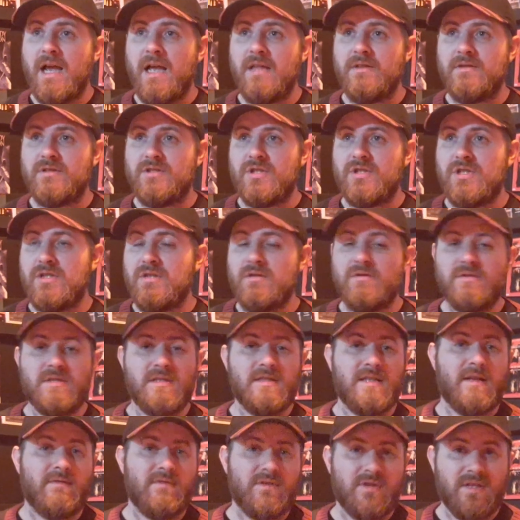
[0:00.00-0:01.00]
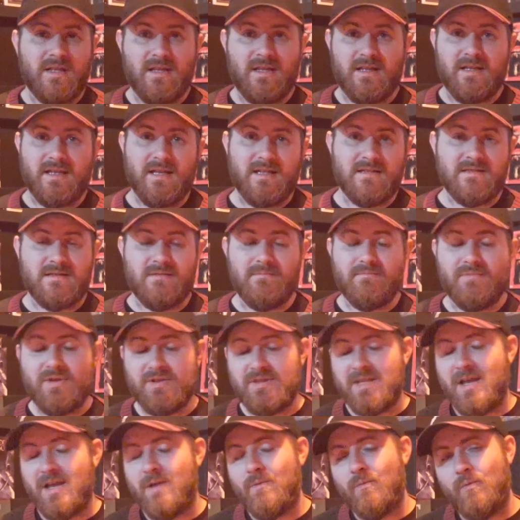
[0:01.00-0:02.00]
And she uses everything against him,
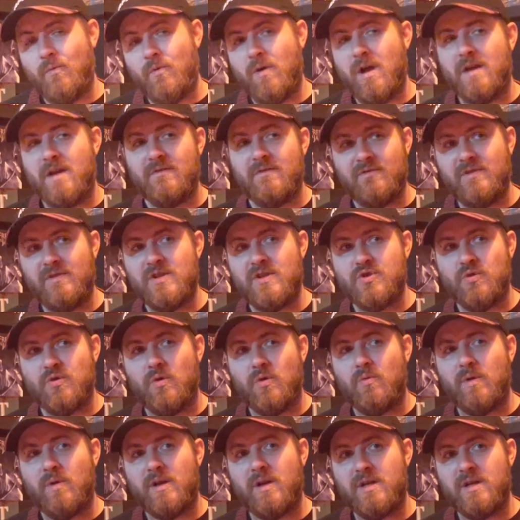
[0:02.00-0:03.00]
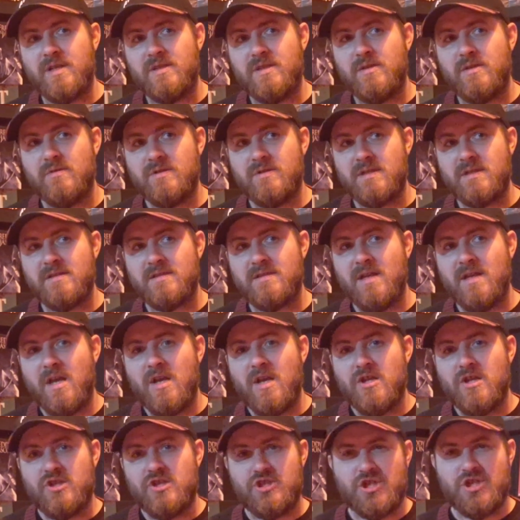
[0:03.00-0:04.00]
but that one visual where he uses
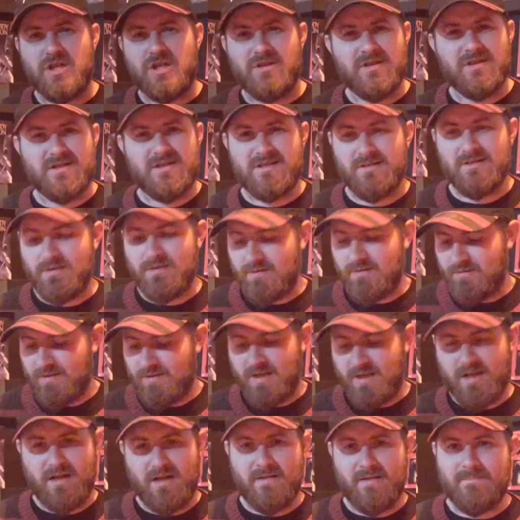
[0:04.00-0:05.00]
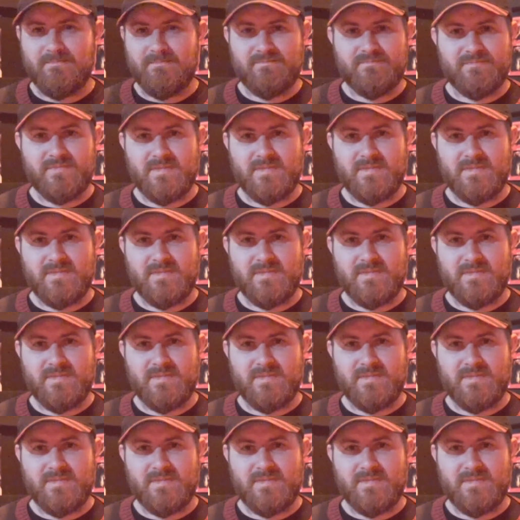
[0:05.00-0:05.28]
Sheila's little